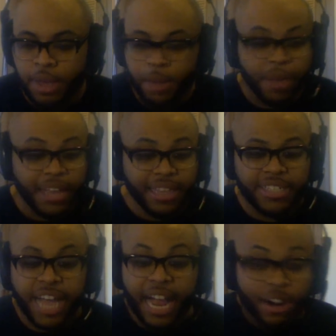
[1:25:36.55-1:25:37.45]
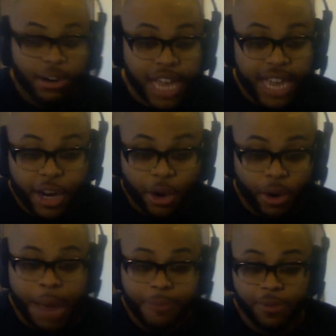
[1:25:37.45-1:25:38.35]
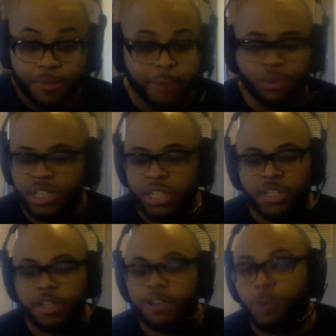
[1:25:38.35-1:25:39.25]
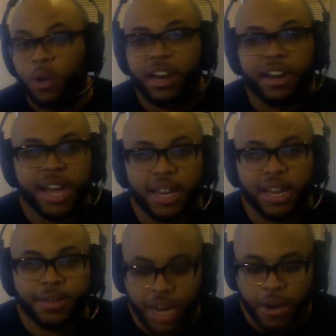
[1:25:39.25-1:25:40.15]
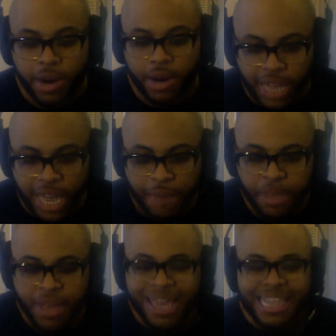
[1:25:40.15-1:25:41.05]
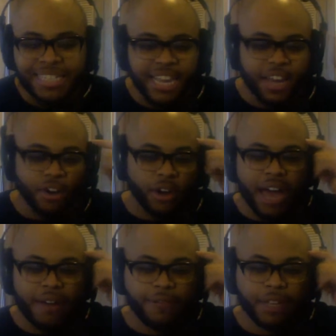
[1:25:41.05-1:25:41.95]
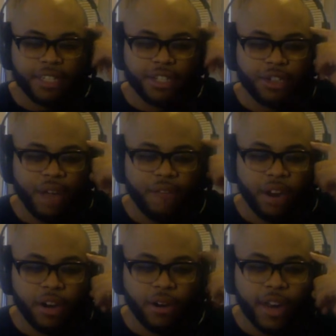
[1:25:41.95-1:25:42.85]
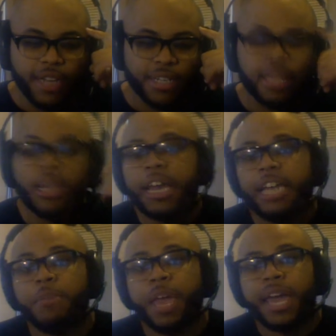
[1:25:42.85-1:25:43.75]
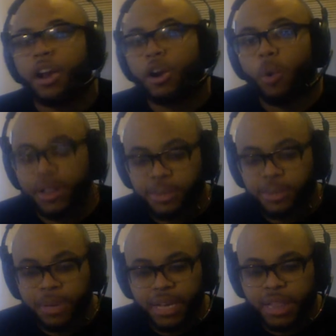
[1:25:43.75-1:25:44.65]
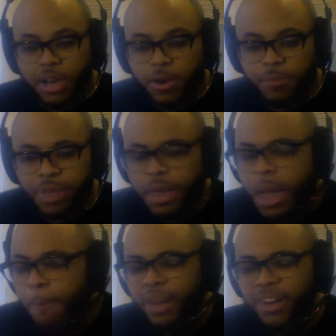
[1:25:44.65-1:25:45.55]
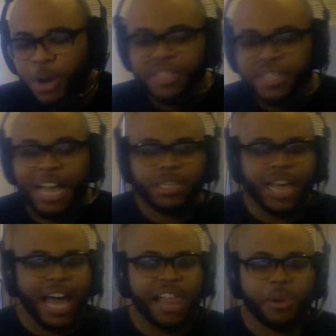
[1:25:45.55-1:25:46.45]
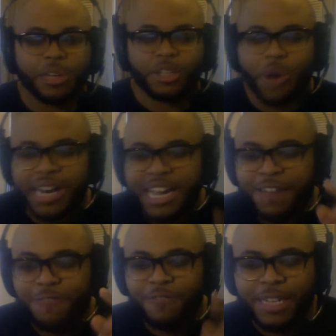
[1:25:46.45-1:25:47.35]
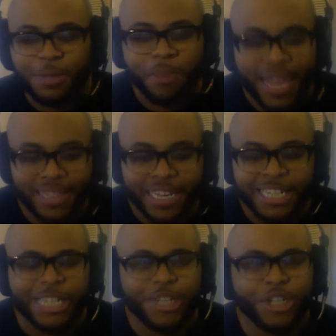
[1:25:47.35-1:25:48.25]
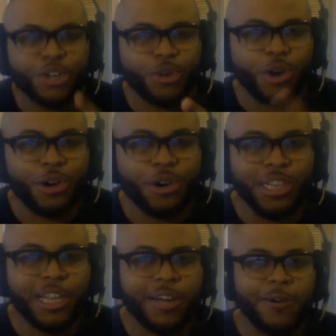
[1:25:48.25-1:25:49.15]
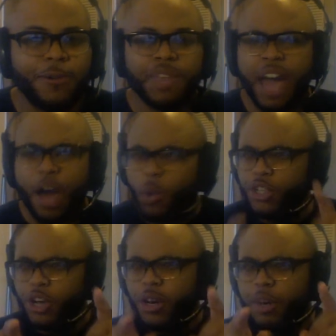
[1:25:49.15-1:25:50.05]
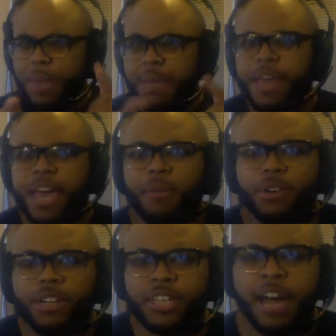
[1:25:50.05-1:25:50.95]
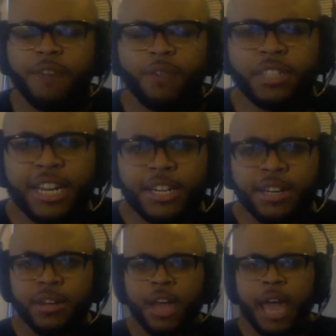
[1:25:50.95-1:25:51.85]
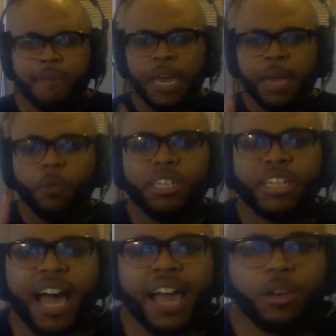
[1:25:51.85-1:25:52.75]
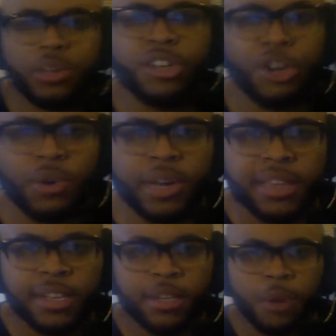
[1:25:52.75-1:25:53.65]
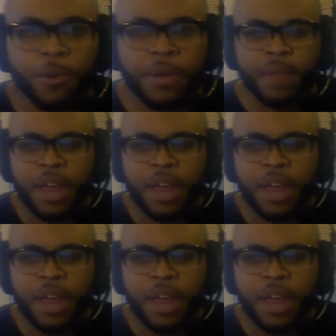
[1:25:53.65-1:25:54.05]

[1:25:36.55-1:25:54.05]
Bailey is tired of taking crap from people just to avoid a negative stereotype. This inner conflict is driving her crazy. It's making her want to be alone. But notice how Tyler is trying to convince Bailey she's stronger alone. I want y'all to peep game on this conversation and peep what Tyler was doing in this moment.